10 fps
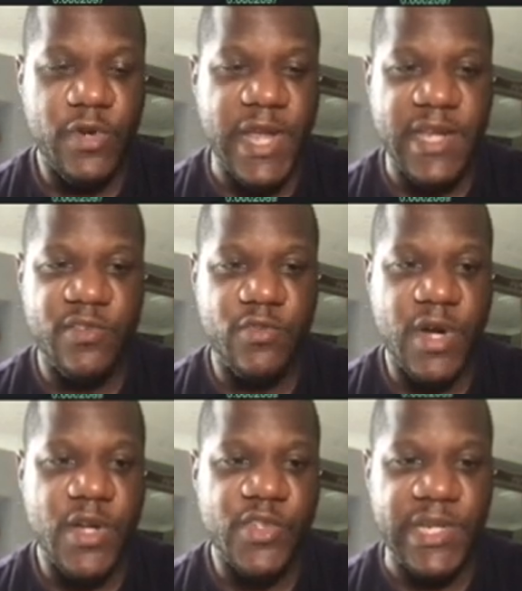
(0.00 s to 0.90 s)
days or
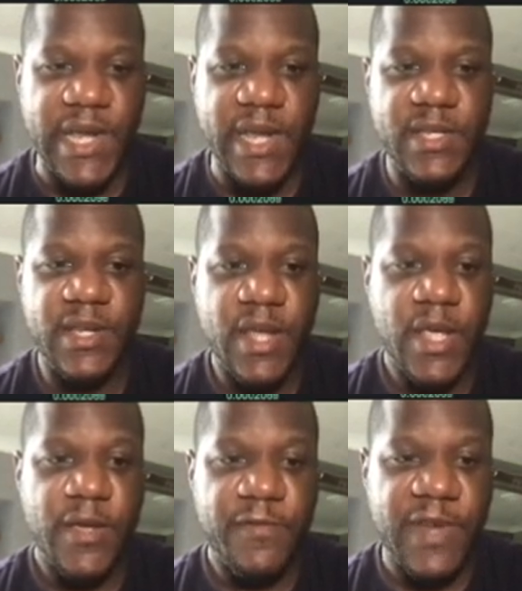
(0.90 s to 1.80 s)
100 days
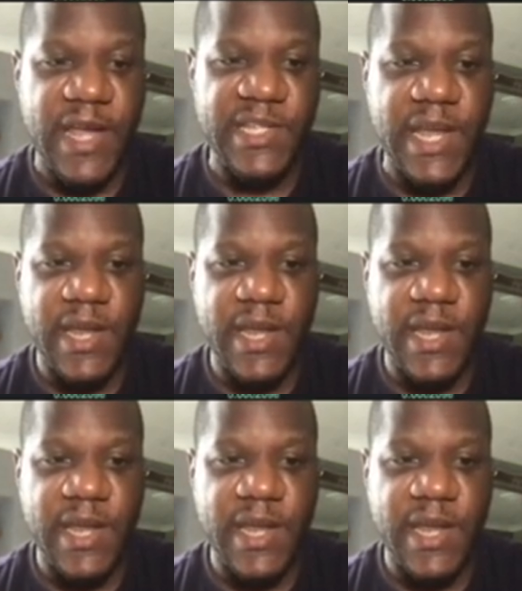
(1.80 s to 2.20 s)
for their XEN.